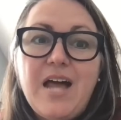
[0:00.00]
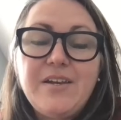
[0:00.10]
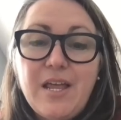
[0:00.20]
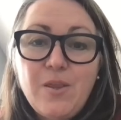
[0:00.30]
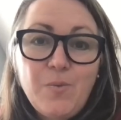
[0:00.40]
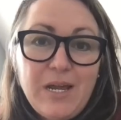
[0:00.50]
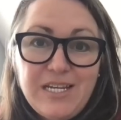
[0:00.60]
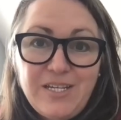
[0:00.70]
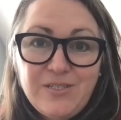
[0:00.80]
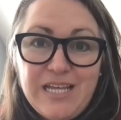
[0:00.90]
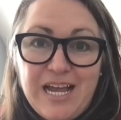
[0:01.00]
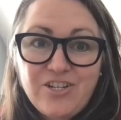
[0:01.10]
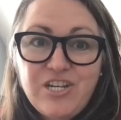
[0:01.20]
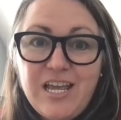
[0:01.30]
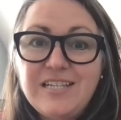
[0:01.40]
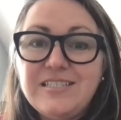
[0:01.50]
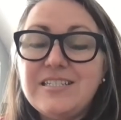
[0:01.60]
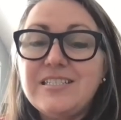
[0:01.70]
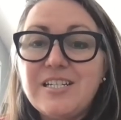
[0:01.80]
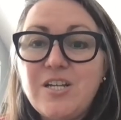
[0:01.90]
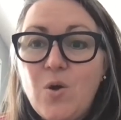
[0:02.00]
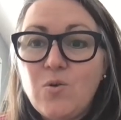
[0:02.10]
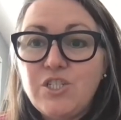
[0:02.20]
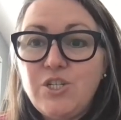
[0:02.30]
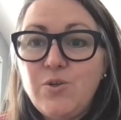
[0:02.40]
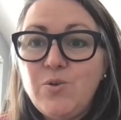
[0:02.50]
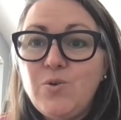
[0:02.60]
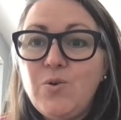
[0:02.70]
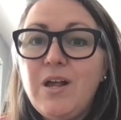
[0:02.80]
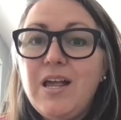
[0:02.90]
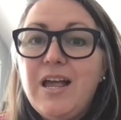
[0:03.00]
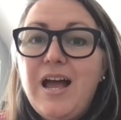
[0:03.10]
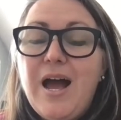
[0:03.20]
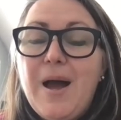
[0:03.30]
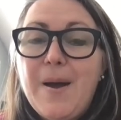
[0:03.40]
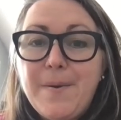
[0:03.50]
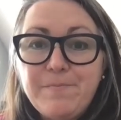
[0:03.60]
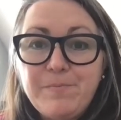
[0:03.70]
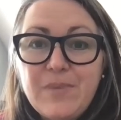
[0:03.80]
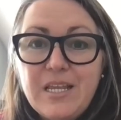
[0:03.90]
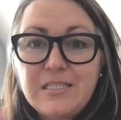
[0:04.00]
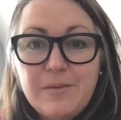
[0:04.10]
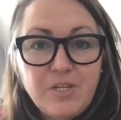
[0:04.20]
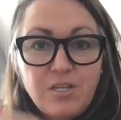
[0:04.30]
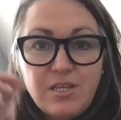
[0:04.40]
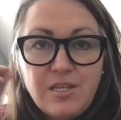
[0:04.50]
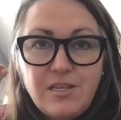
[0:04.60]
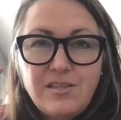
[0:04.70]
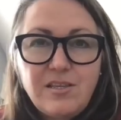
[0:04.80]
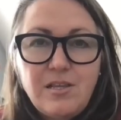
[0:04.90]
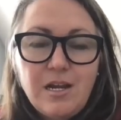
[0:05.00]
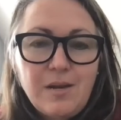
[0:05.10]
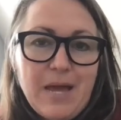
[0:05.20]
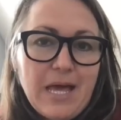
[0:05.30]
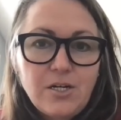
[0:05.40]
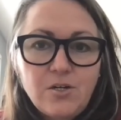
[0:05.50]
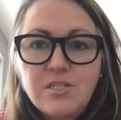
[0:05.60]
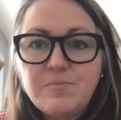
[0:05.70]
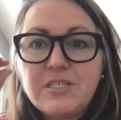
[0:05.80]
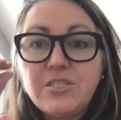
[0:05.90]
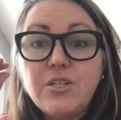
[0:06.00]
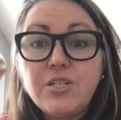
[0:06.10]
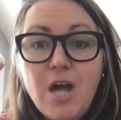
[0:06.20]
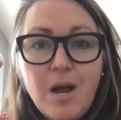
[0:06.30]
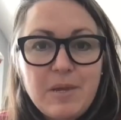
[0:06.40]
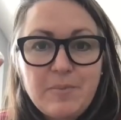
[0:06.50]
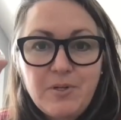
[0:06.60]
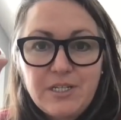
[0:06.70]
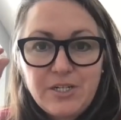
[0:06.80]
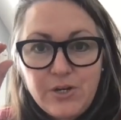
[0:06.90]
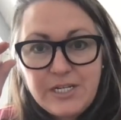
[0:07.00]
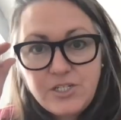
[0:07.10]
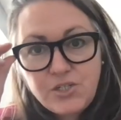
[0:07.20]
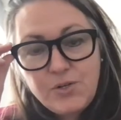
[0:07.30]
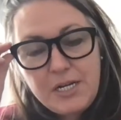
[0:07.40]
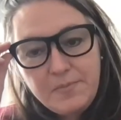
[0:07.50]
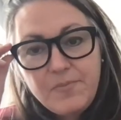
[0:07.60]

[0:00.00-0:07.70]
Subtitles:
Another way to use hashtags is to go to some, not competitors, but to the top people in your industry